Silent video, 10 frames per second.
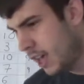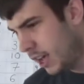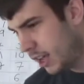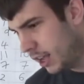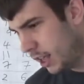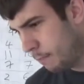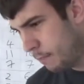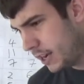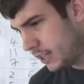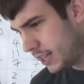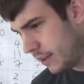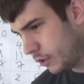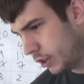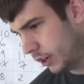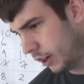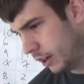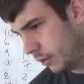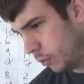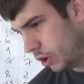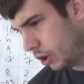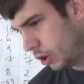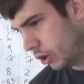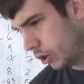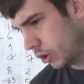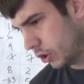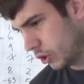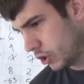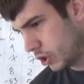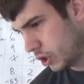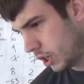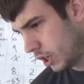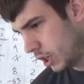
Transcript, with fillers: Um, uh, P7 was.